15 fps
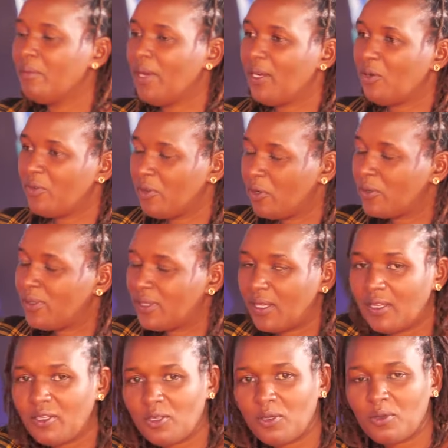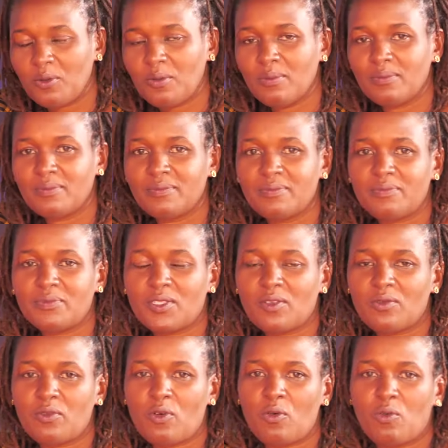Man of God, thank you
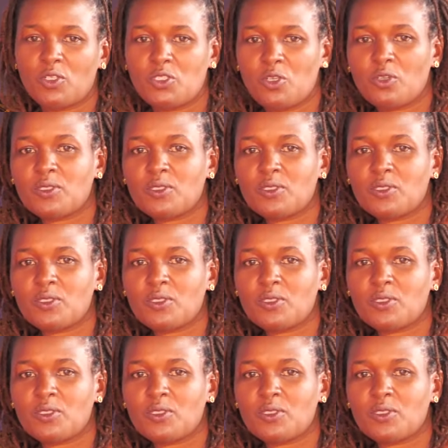for what